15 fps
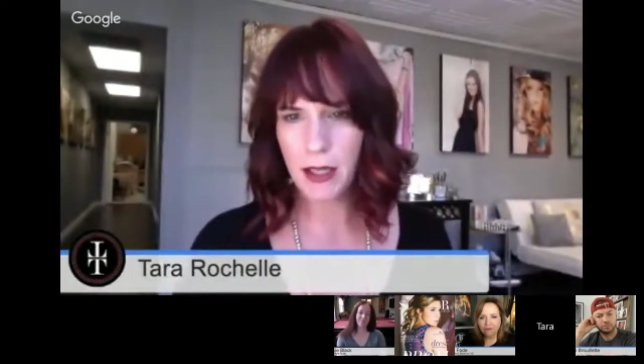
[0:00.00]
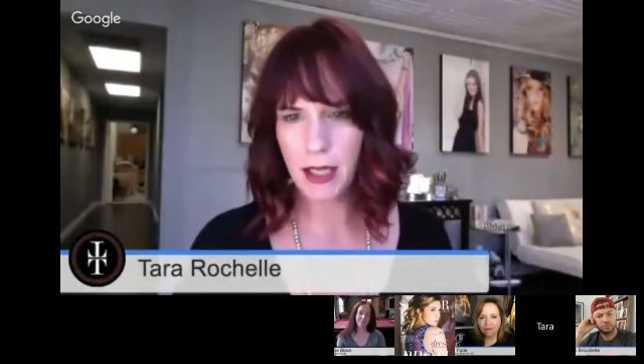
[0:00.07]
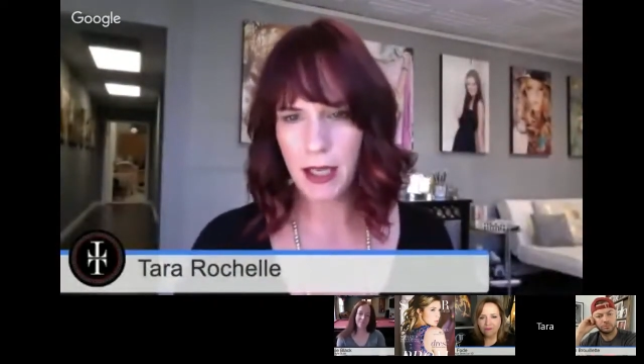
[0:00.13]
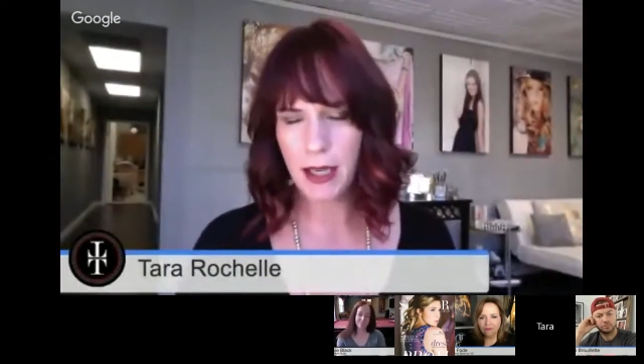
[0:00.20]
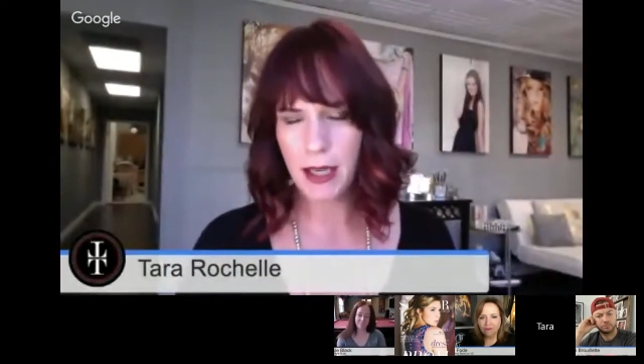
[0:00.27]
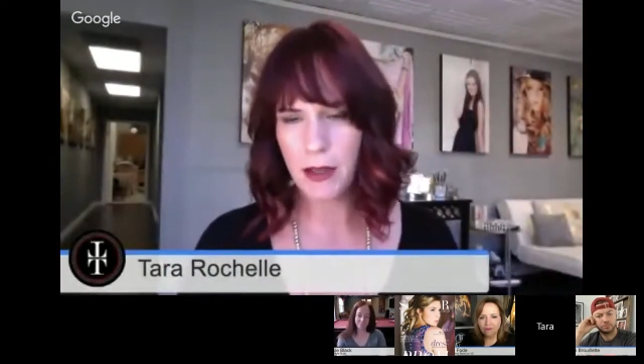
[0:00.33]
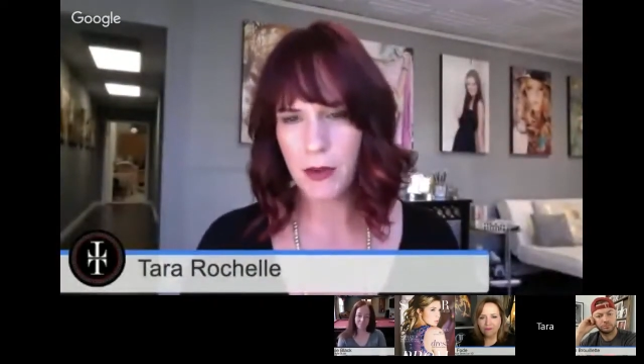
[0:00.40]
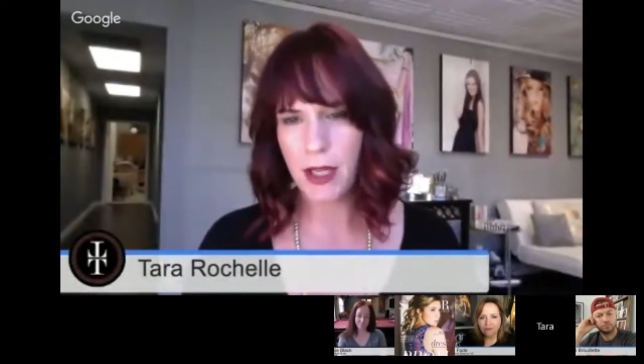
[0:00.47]

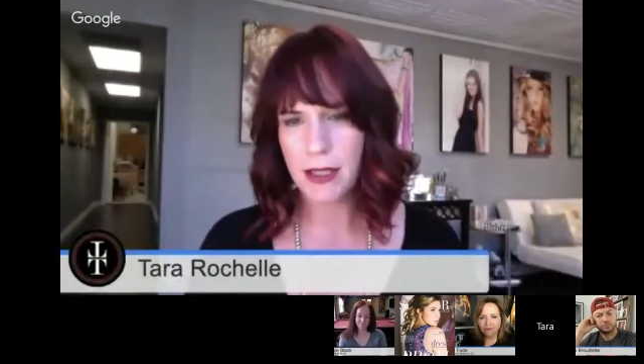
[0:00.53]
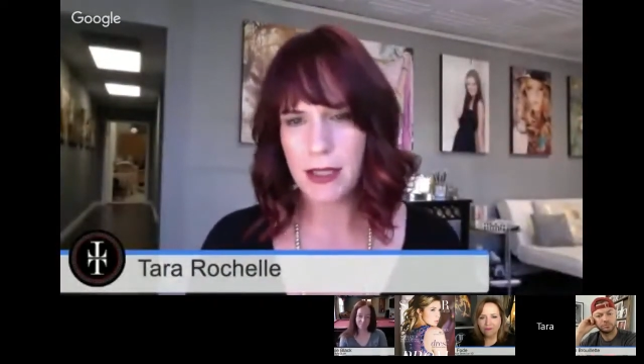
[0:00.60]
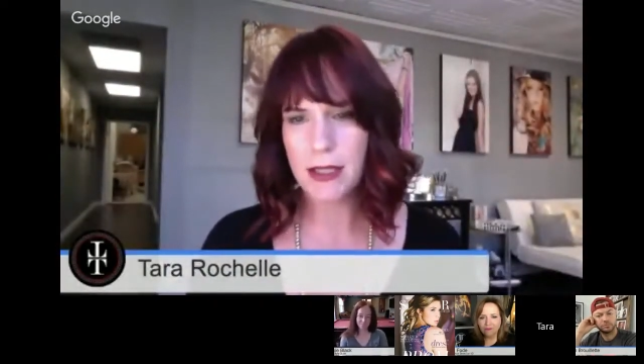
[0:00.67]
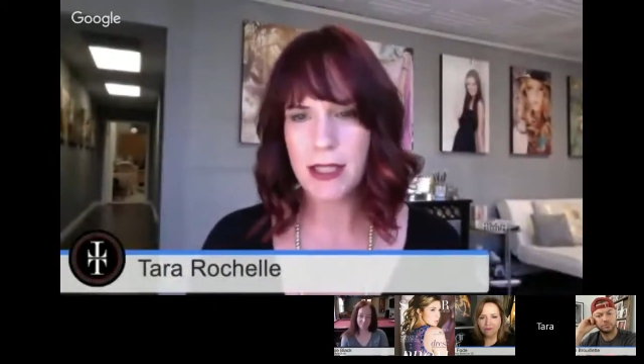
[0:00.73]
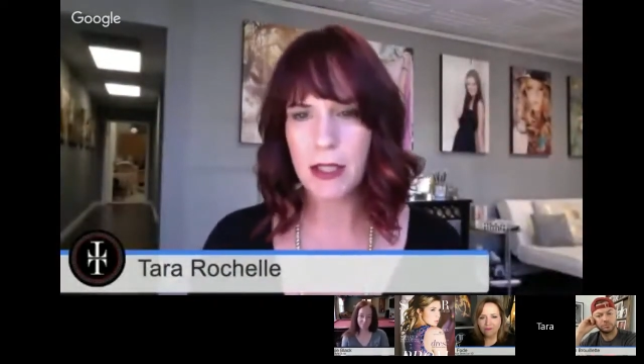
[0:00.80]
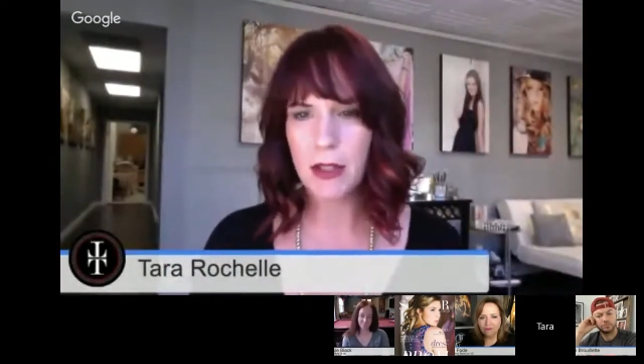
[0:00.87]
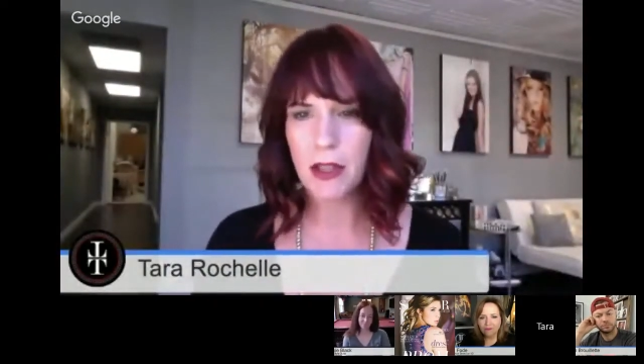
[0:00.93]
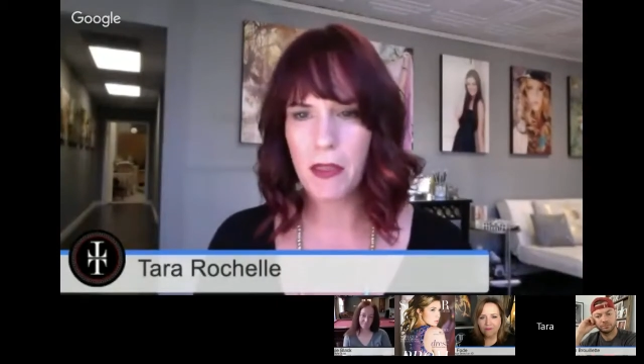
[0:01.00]
I don't
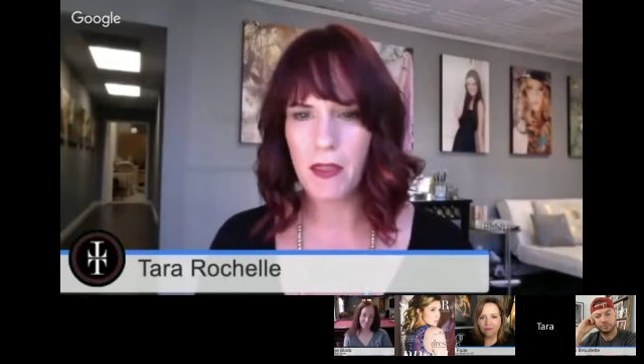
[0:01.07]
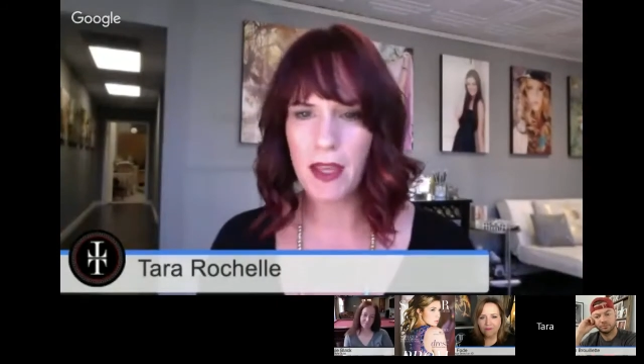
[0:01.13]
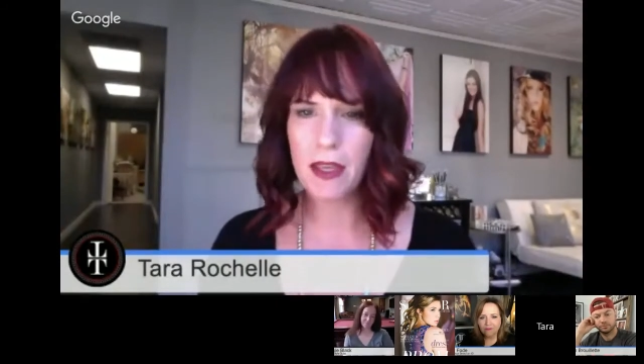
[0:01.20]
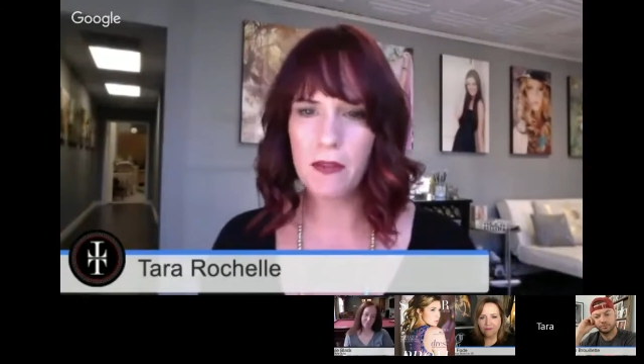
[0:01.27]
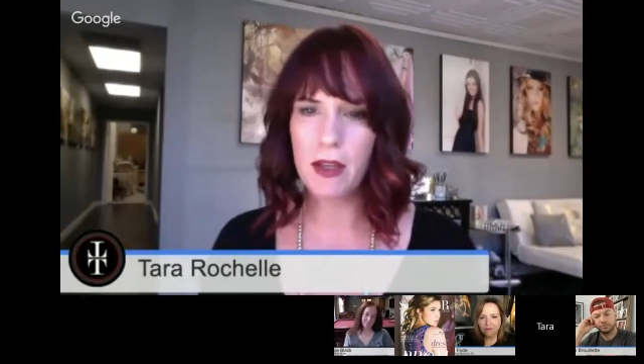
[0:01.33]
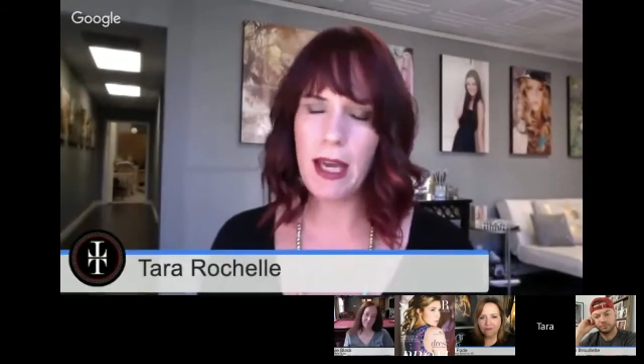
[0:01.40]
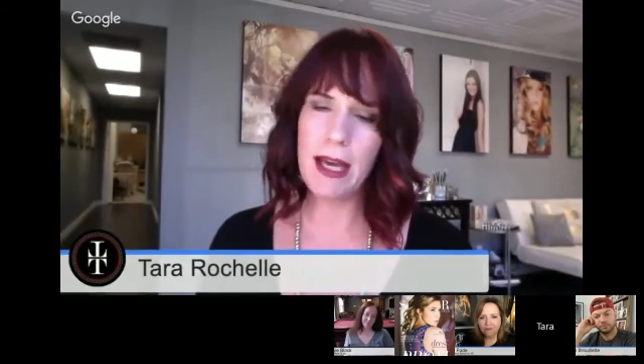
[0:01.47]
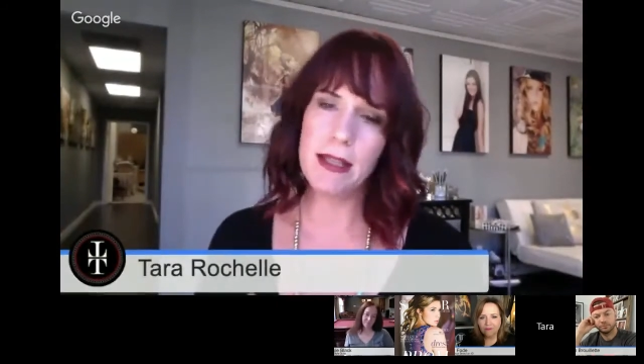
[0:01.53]
necessarily think of it
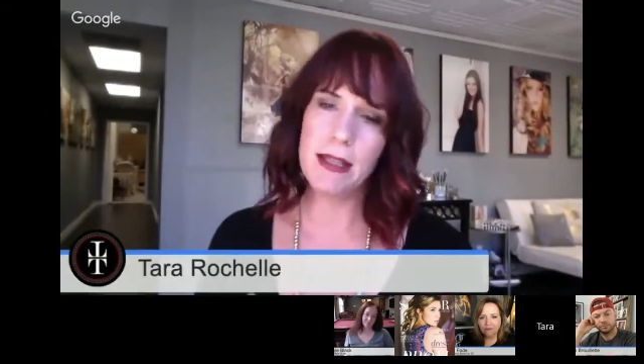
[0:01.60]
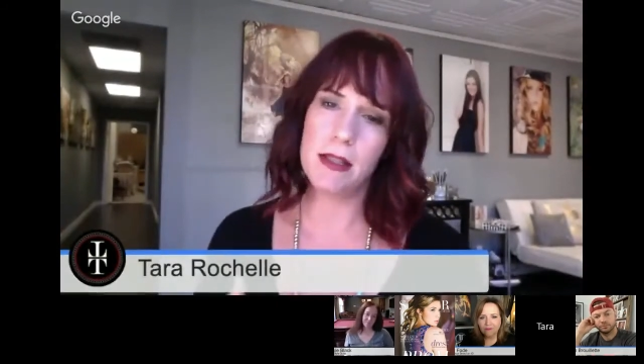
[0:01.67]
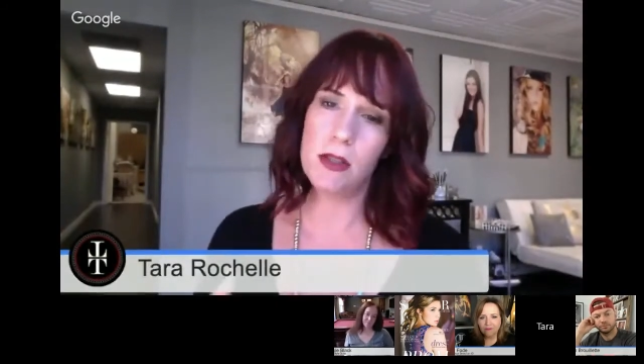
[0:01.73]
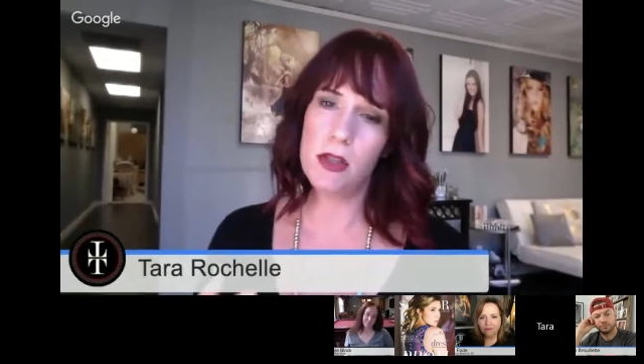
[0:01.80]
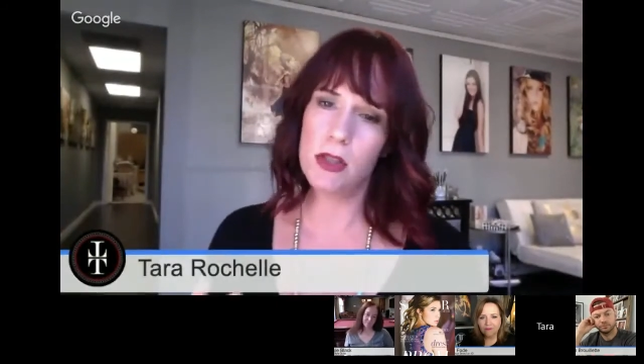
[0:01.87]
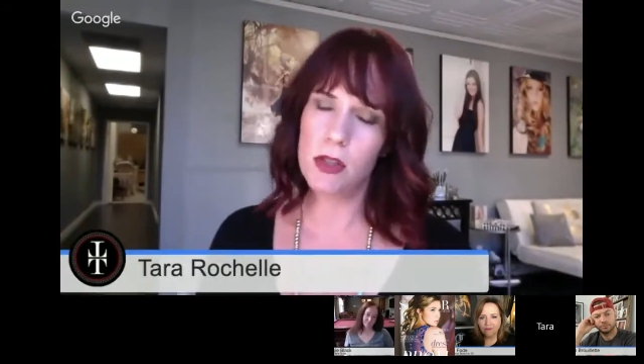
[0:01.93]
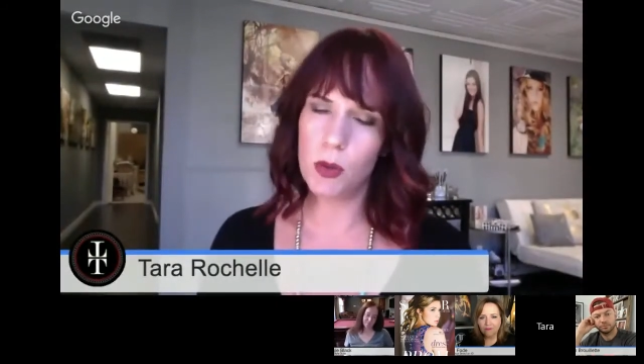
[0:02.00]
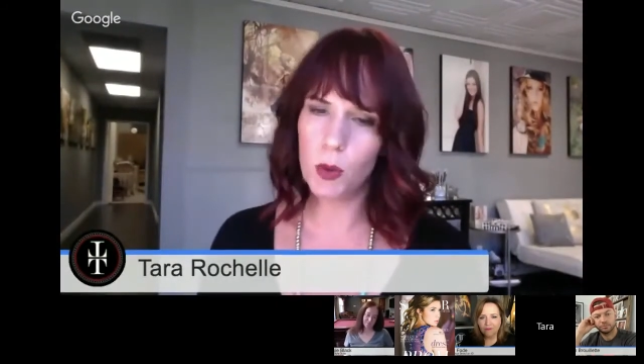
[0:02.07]
as a
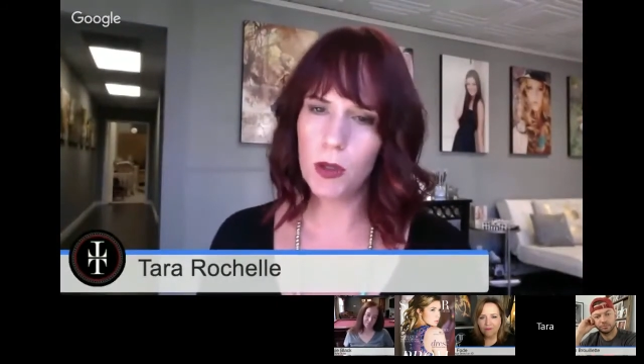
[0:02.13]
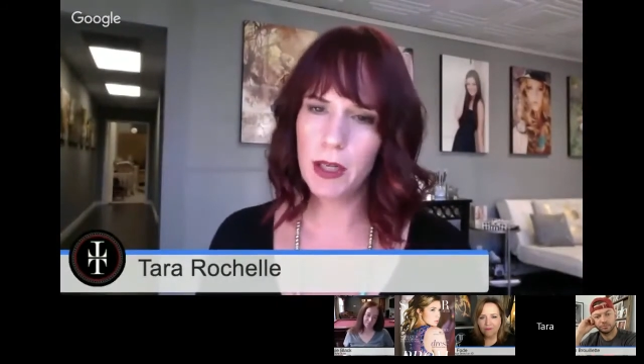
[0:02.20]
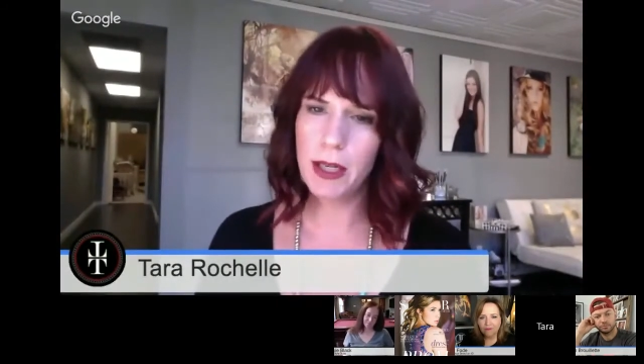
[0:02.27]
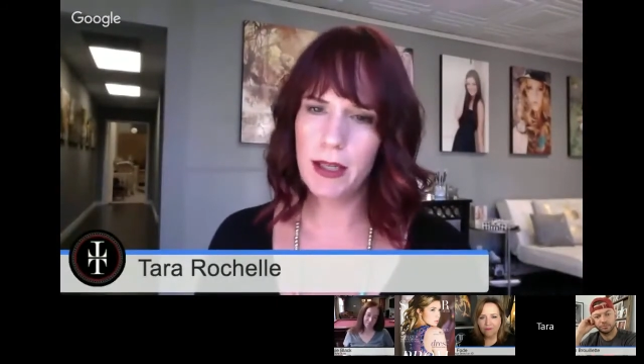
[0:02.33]
story,